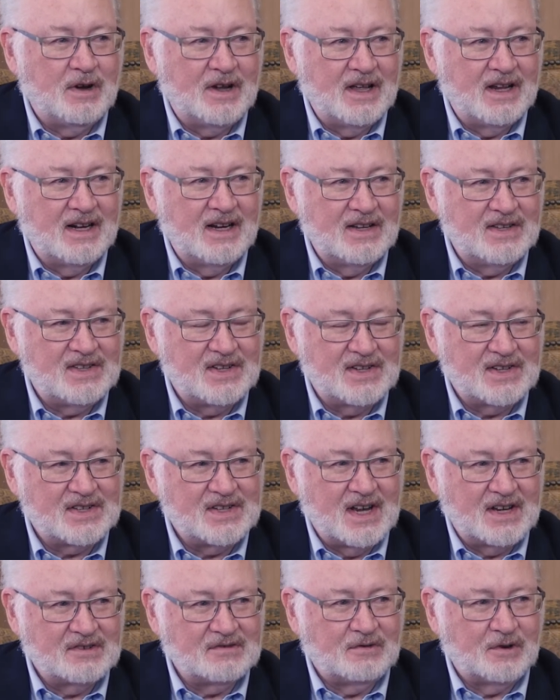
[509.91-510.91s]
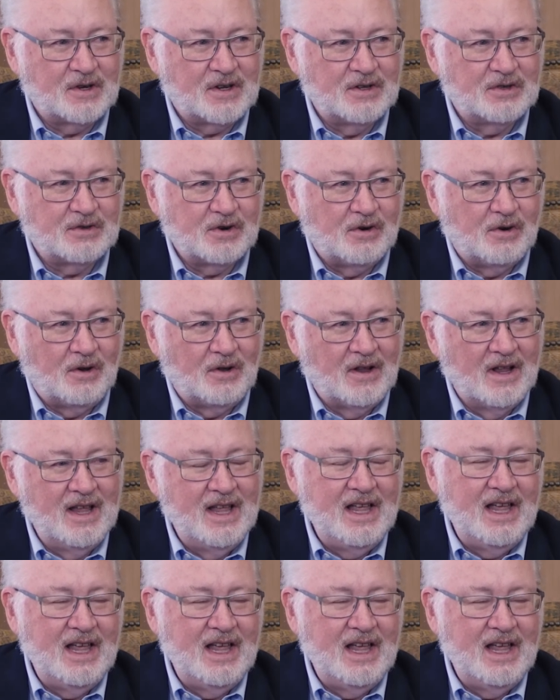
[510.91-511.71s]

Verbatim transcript: and its successful control